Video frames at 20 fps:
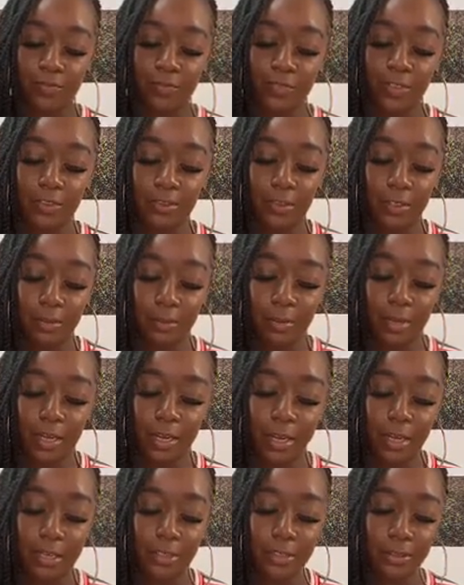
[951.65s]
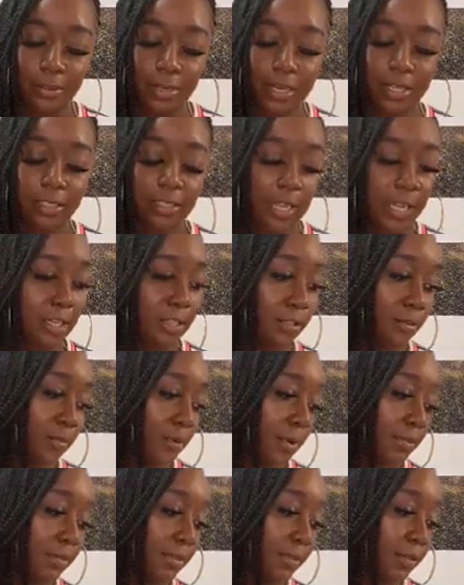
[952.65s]
51/100ths, and the
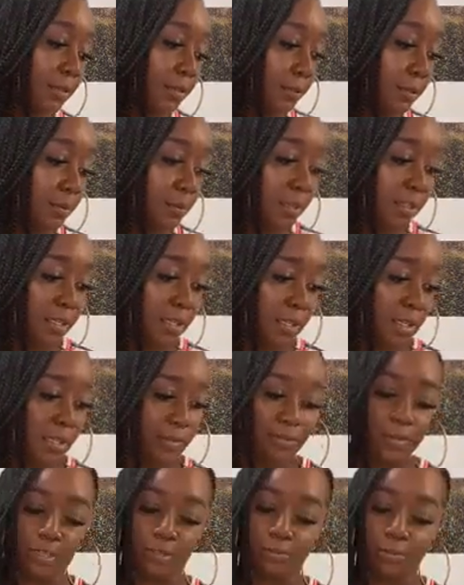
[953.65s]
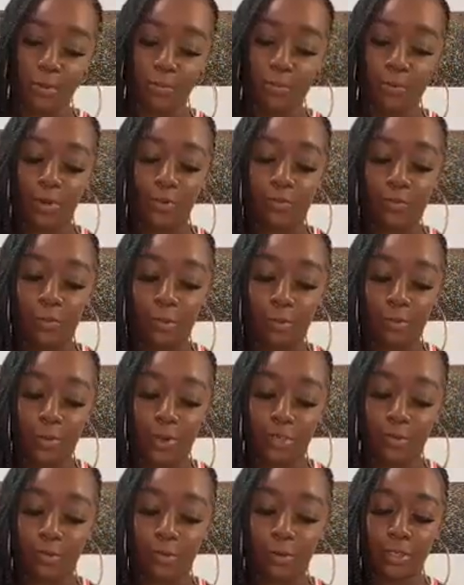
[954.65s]
square root of 2 is going to give us
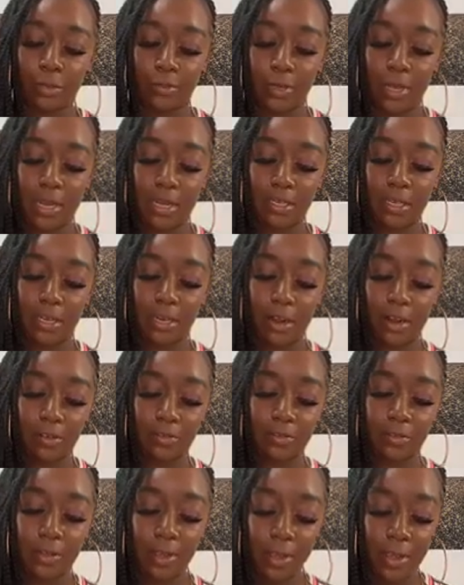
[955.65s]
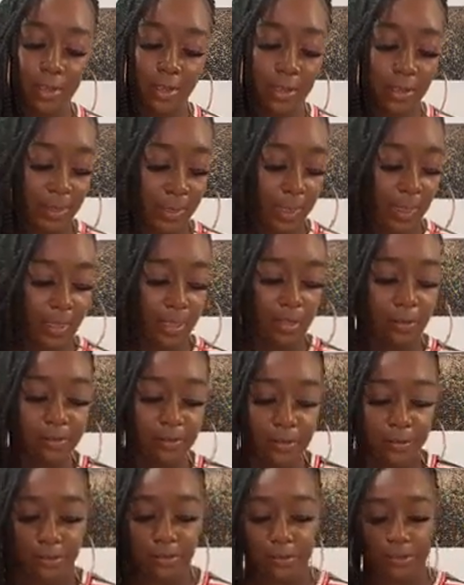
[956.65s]
1.41. Of course, we cut that off.
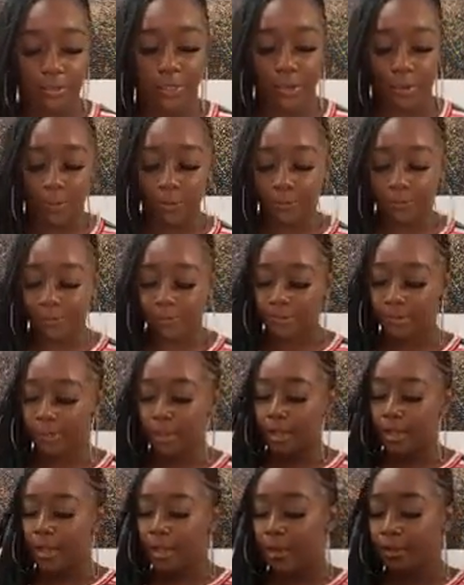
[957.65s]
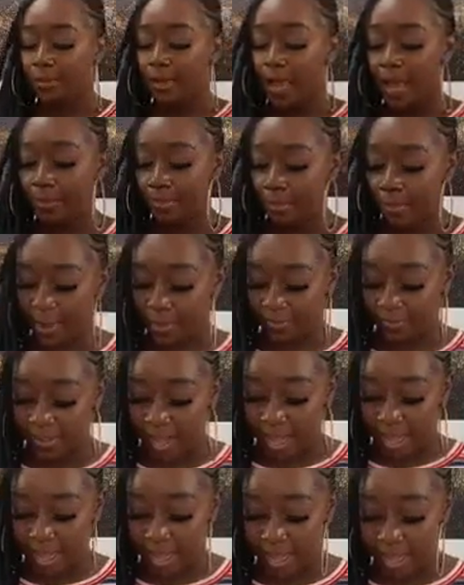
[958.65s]
So we have
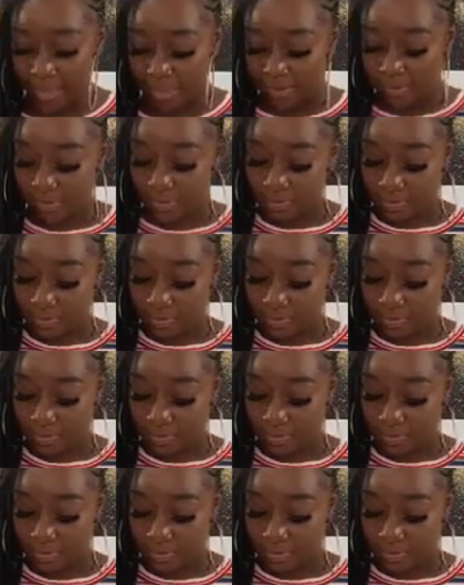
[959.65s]
0.5,